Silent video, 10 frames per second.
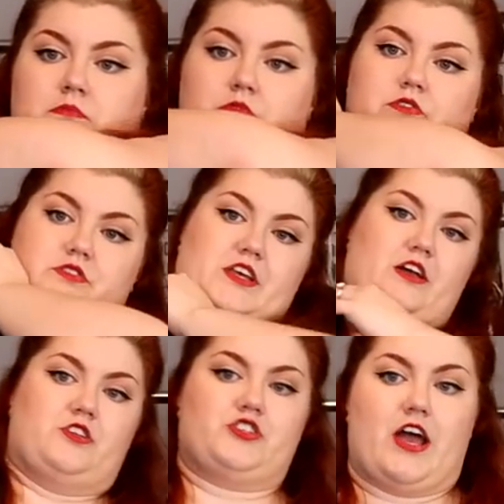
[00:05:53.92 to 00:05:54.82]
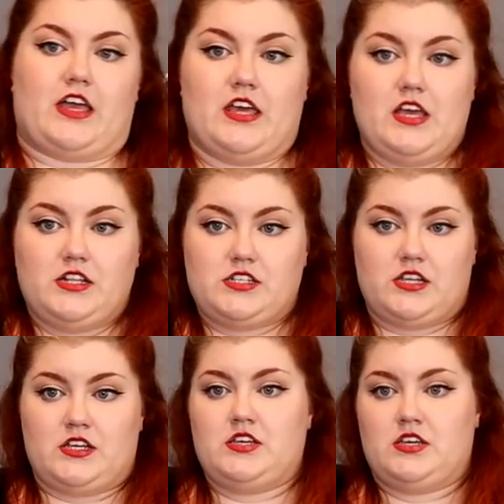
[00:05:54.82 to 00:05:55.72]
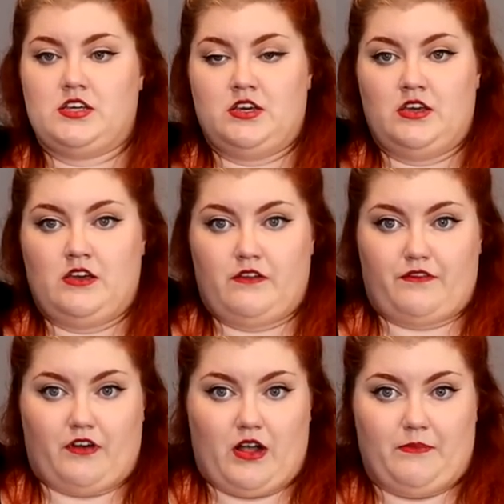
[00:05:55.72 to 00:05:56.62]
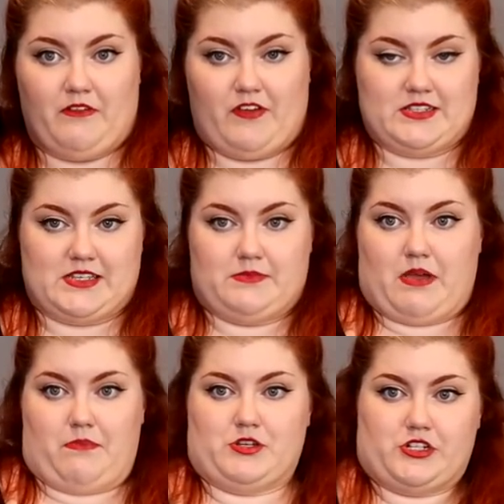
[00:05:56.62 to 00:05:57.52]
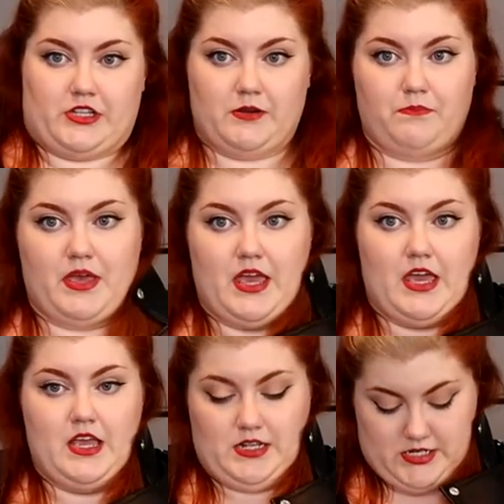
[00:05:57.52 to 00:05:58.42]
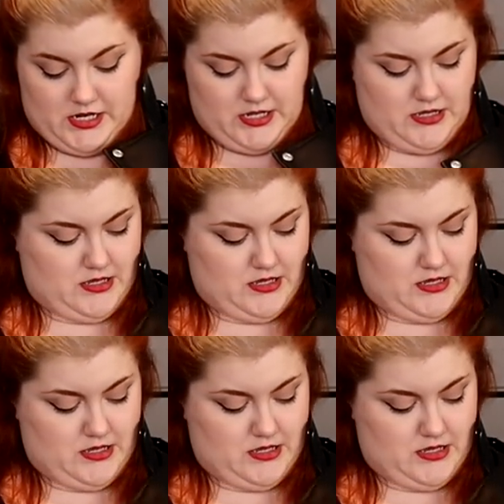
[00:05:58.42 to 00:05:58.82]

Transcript: motorcycle jacket from Vixen by Micheline Pitt.